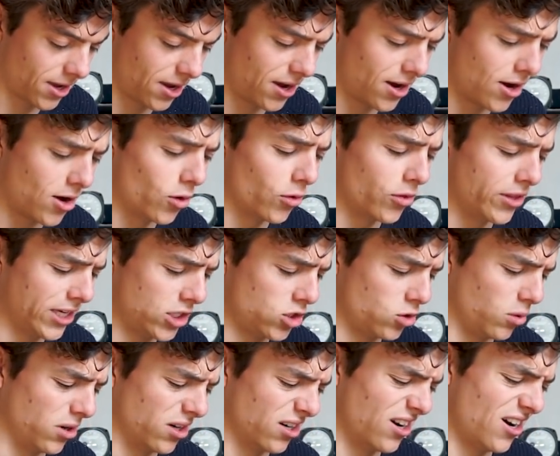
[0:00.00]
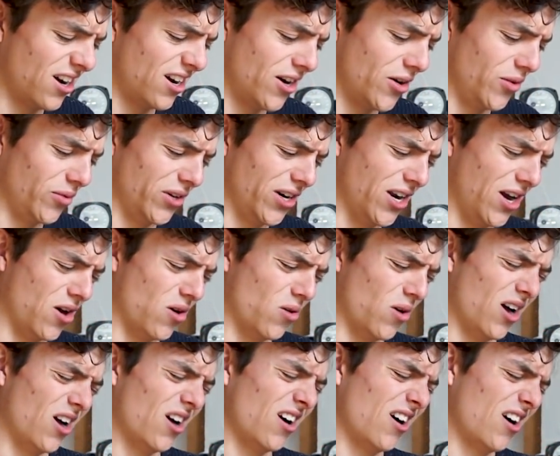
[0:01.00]
Oh, this one. Oh
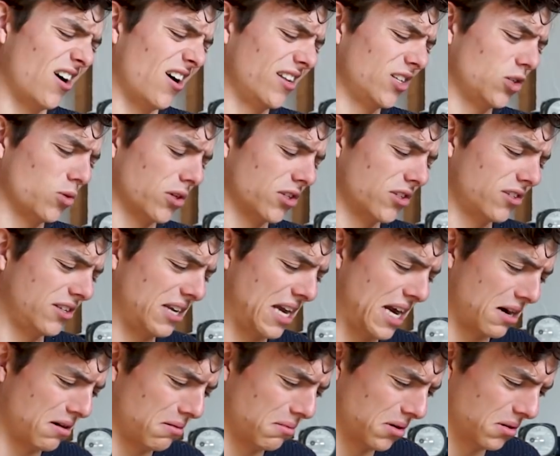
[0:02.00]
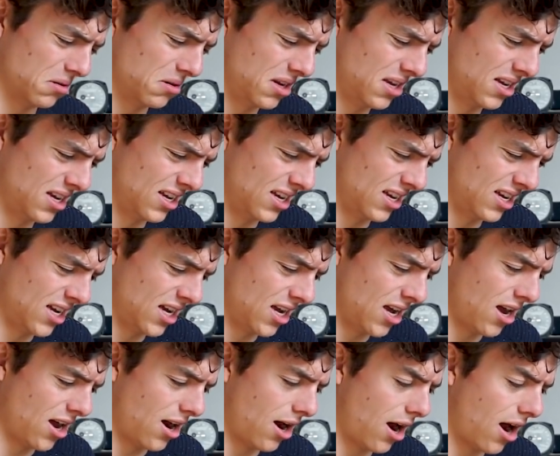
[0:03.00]
no. Oh, this one's terrible.
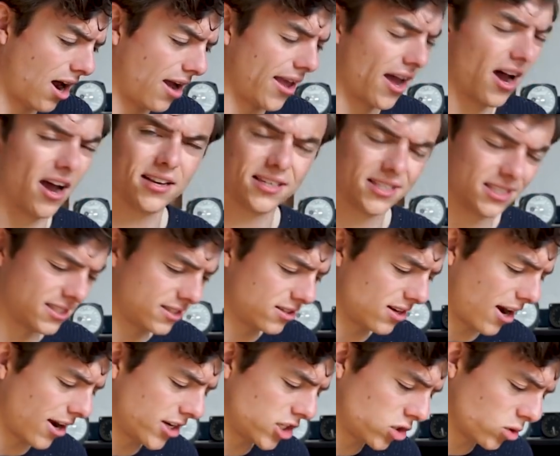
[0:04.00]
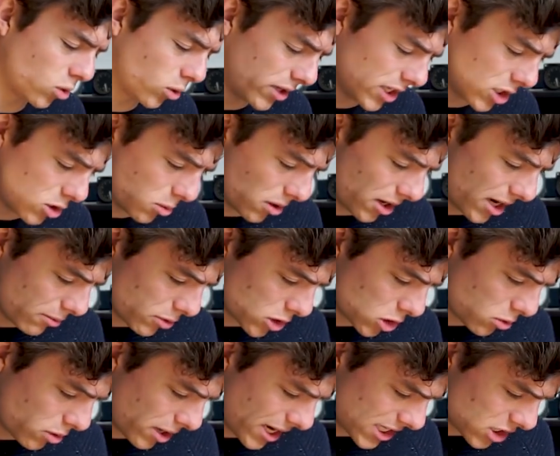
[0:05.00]
I, I, I saw this one. It
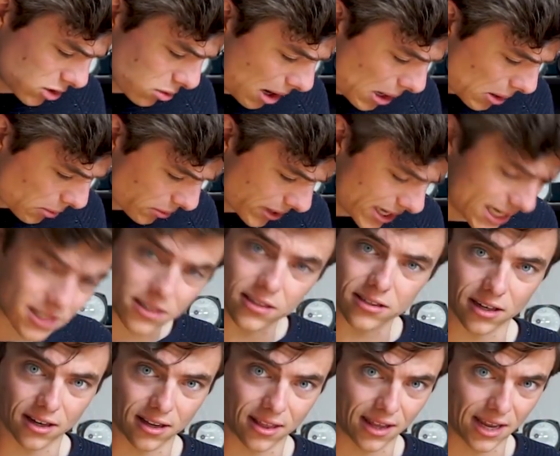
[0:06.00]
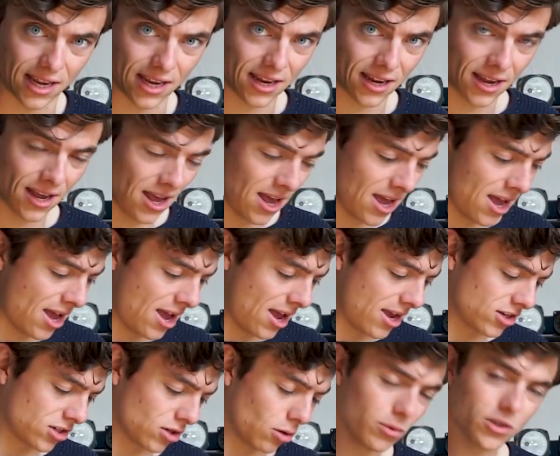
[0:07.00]
was qu- it's quite recent, I think
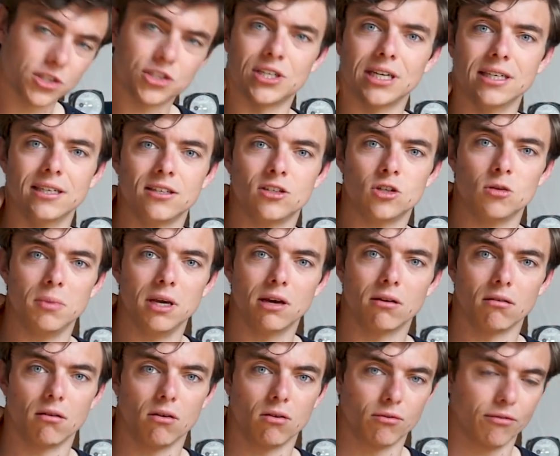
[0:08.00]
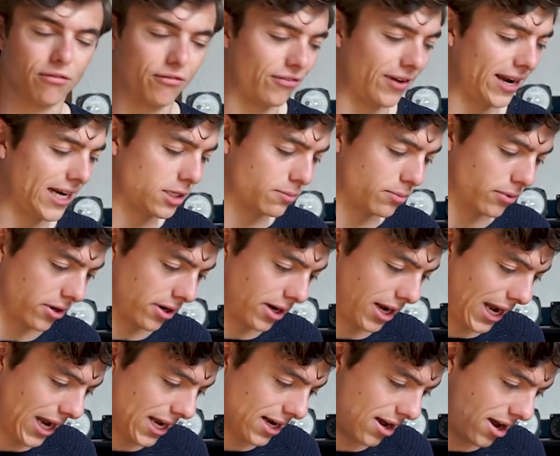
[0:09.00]
Someone sent it to me on, on
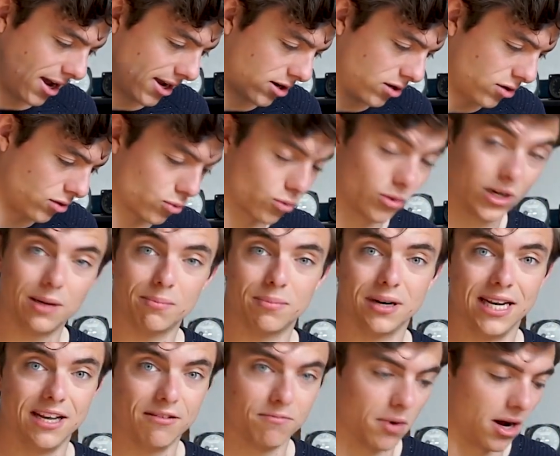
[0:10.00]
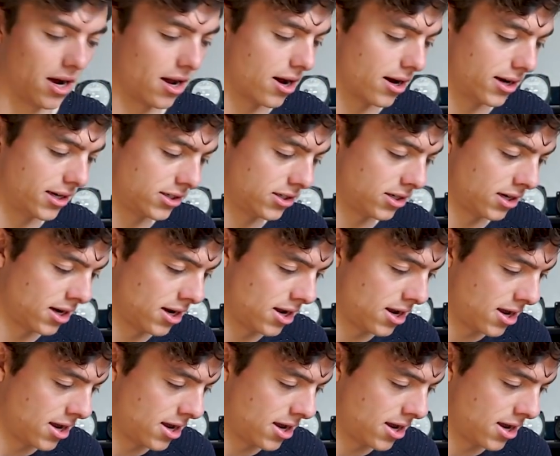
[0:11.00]
Facebook and I couldn't really believe my eyes.